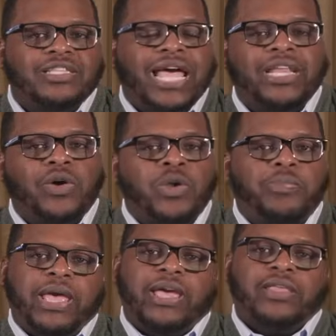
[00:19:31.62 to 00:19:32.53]
light on a
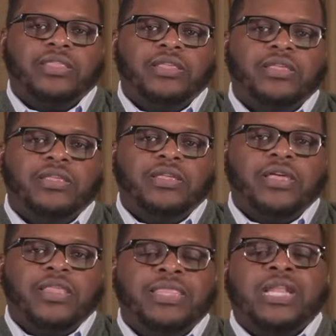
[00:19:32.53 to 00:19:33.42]
path
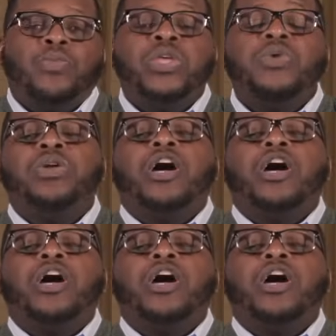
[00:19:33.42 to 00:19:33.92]
that we would